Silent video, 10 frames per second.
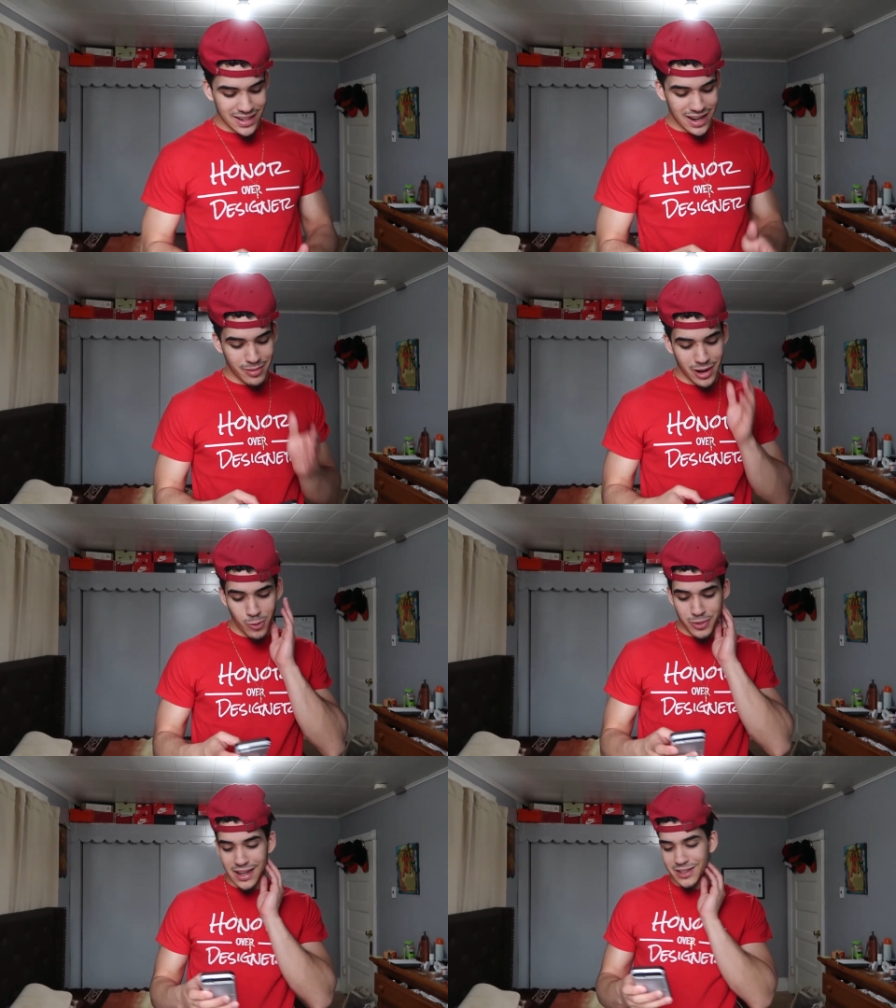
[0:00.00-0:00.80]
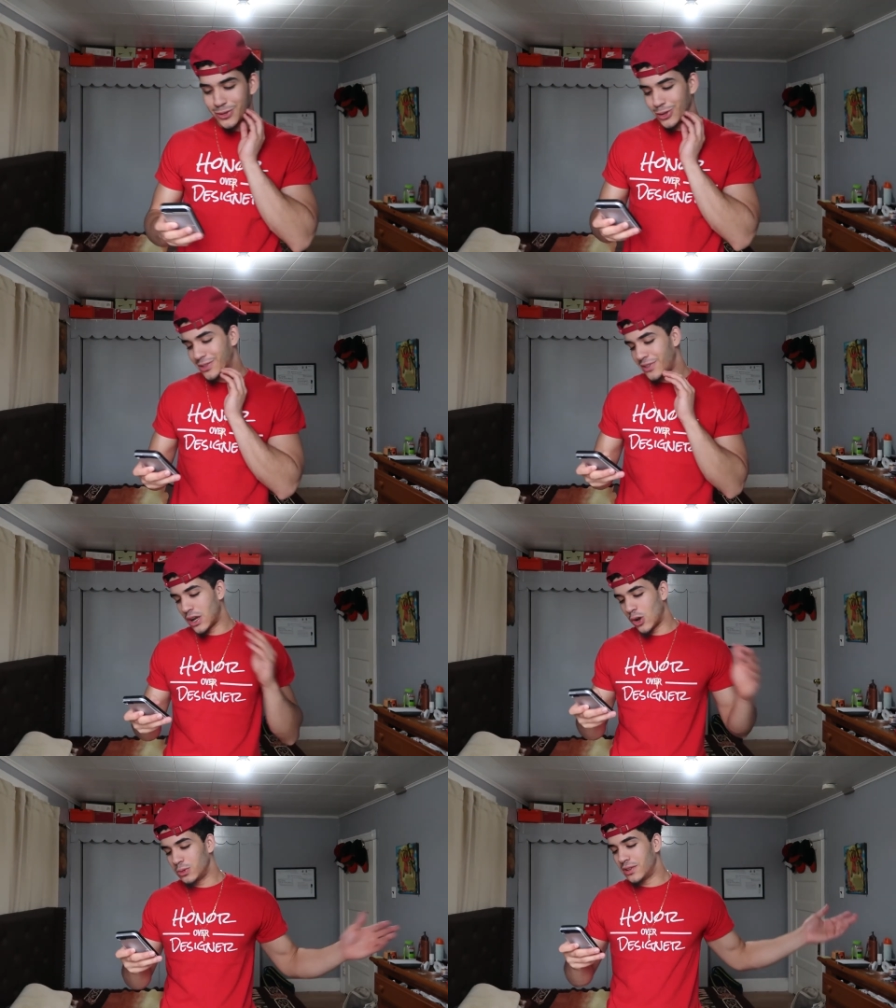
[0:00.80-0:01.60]
Nah, but I hope you guys enjoyed this
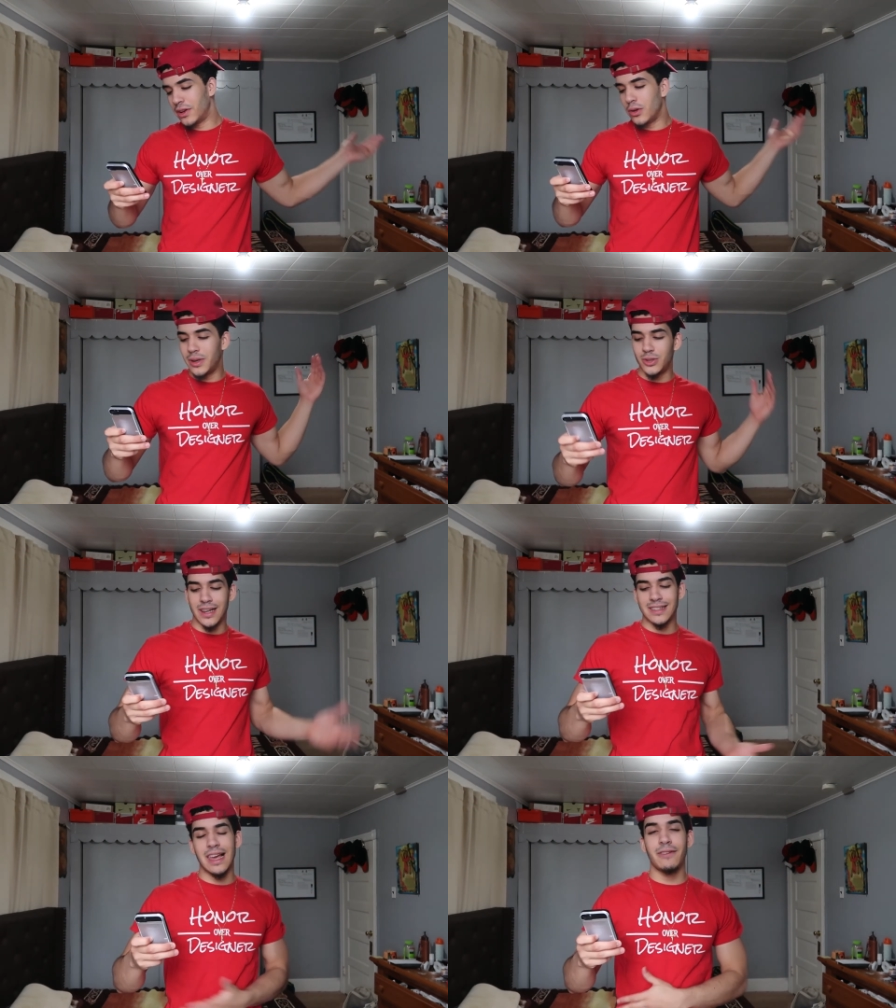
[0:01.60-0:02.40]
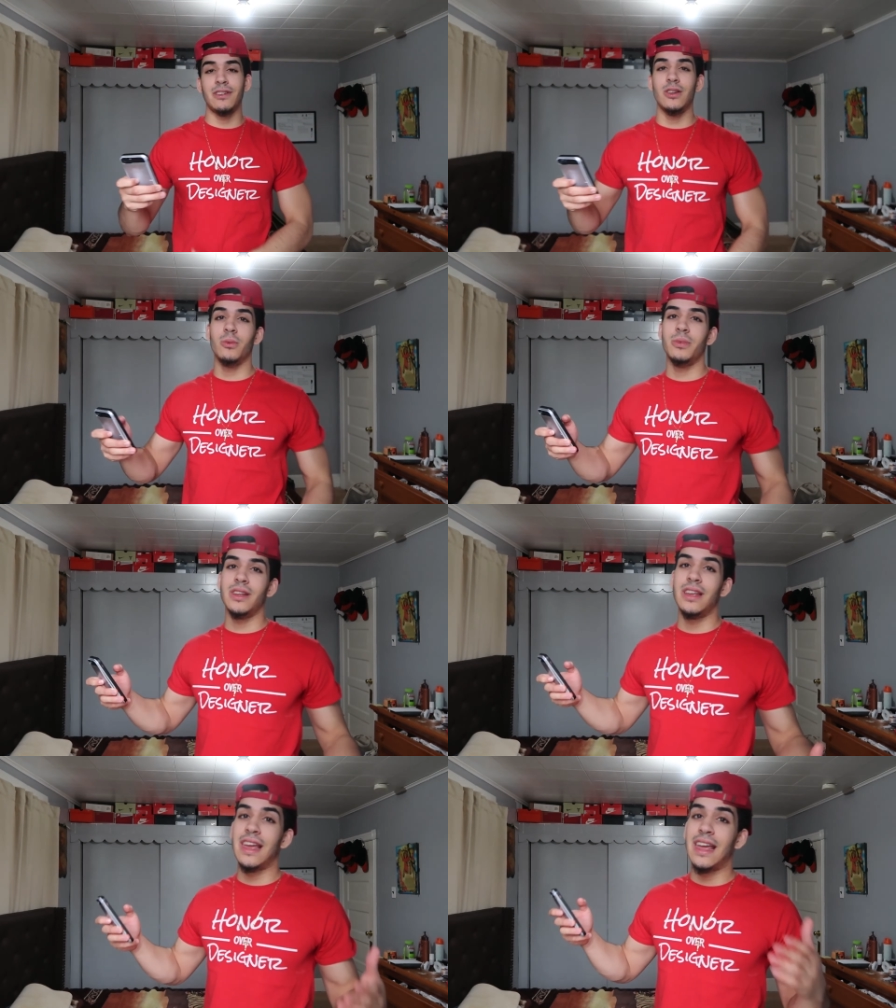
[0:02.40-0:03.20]
video. I hope this video made you guys laugh a little bit.